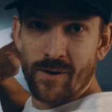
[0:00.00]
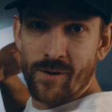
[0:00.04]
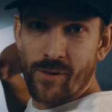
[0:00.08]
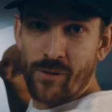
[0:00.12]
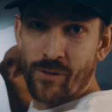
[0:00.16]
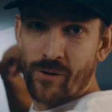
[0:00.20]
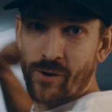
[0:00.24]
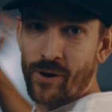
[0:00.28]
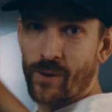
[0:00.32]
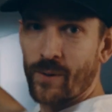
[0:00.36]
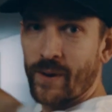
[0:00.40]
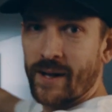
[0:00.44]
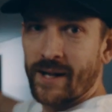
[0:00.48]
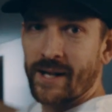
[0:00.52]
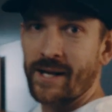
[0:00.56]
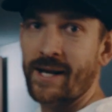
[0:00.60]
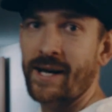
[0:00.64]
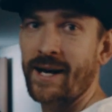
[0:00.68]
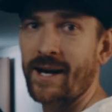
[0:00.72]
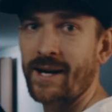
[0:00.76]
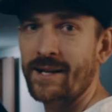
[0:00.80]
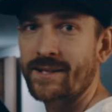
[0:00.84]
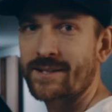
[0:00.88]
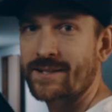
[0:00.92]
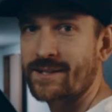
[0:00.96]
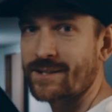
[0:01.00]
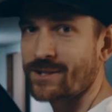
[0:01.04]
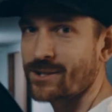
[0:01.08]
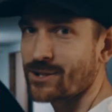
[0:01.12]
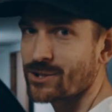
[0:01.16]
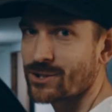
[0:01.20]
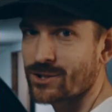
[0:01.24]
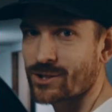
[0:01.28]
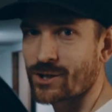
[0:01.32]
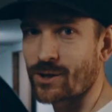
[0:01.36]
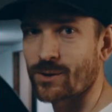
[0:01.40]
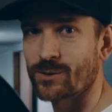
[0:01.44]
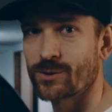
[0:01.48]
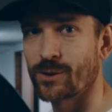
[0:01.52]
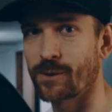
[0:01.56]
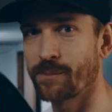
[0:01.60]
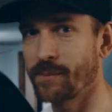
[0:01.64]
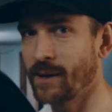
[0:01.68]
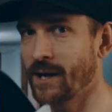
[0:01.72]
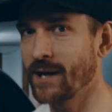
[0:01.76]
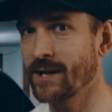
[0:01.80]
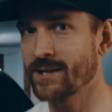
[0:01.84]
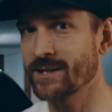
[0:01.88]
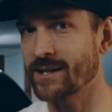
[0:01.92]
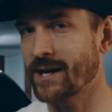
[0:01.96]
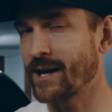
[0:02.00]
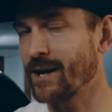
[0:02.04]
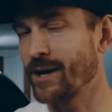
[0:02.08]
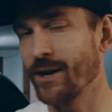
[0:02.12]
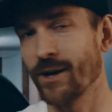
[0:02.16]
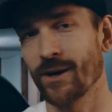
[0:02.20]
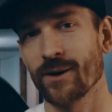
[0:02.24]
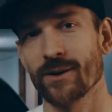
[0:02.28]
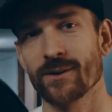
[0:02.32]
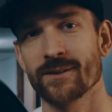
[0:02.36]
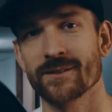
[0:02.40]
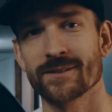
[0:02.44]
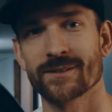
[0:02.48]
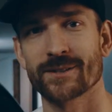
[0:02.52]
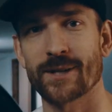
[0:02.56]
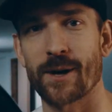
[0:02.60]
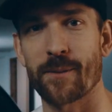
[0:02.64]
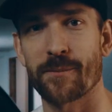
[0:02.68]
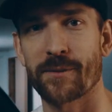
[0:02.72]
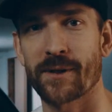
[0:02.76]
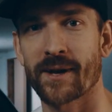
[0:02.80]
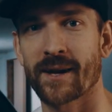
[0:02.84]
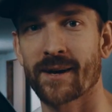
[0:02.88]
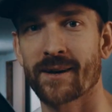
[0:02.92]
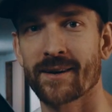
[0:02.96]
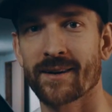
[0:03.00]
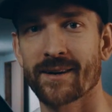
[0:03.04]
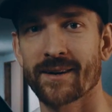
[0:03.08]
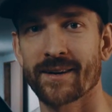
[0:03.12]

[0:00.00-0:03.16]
throw in the kids and just go to the beach, I don't know, something.